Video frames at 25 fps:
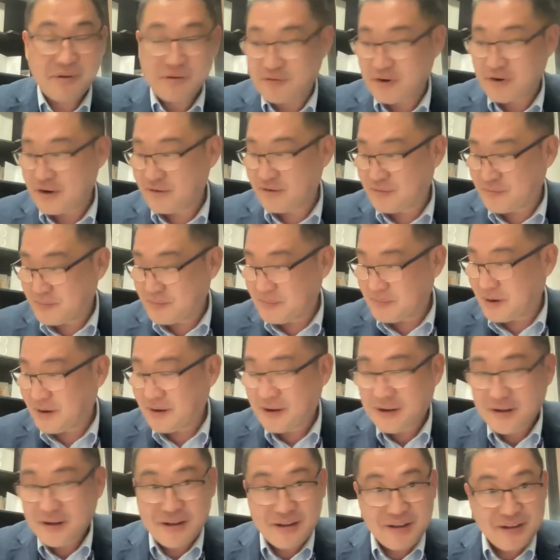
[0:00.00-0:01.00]
great.
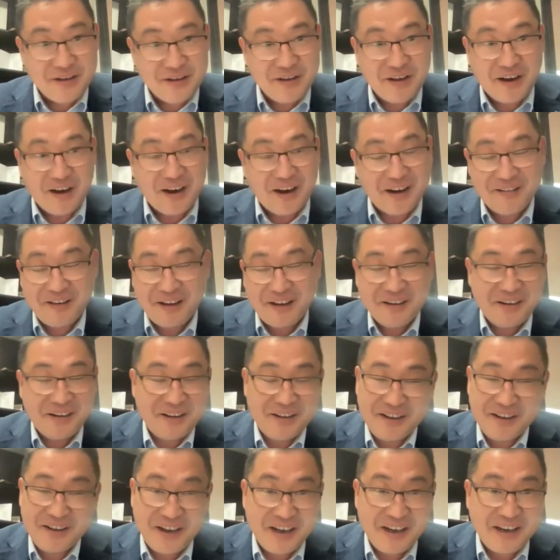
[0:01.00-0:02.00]

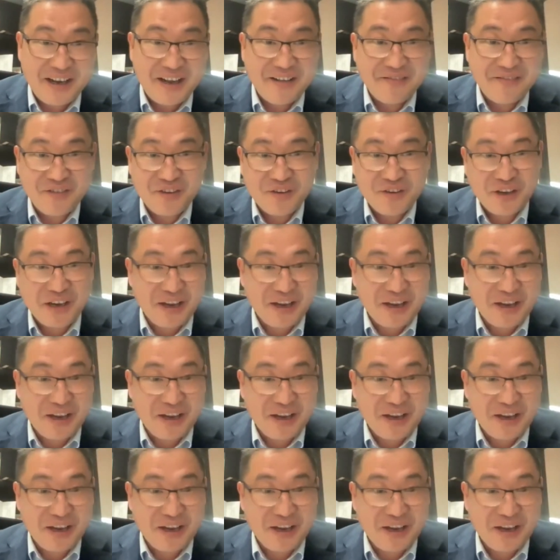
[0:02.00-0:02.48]
again, Dr.